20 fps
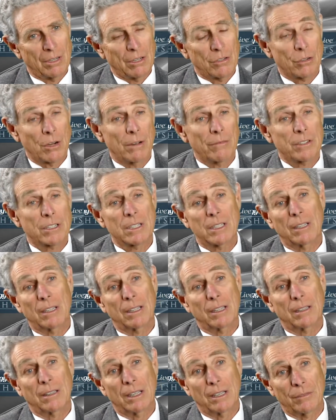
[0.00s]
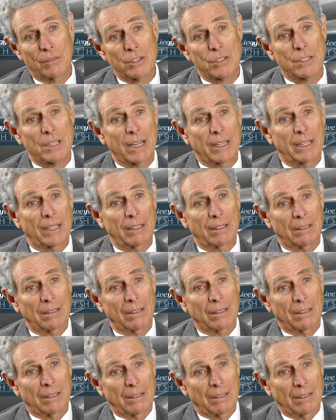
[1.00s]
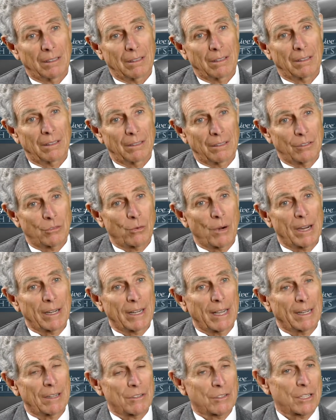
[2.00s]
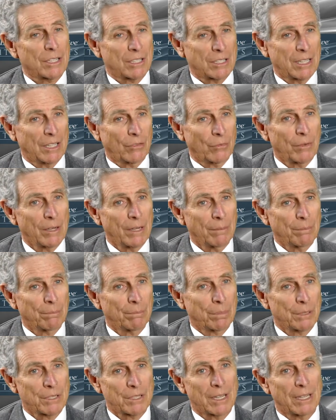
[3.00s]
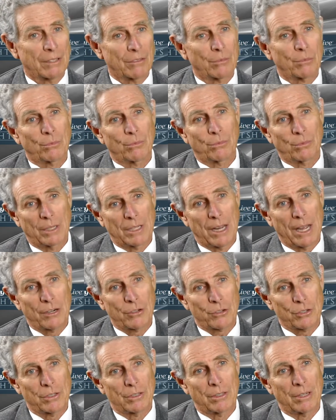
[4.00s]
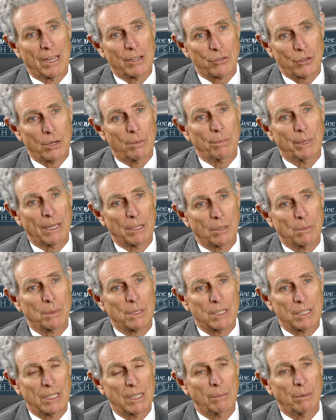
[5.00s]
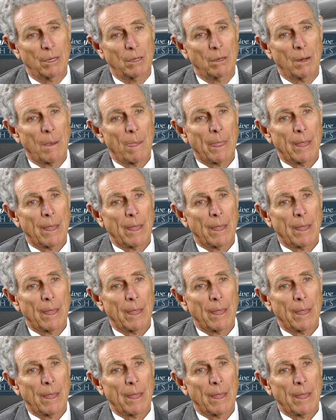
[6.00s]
So, obviously, in, in this study, the drug had a 63% reduction as compared to placebo.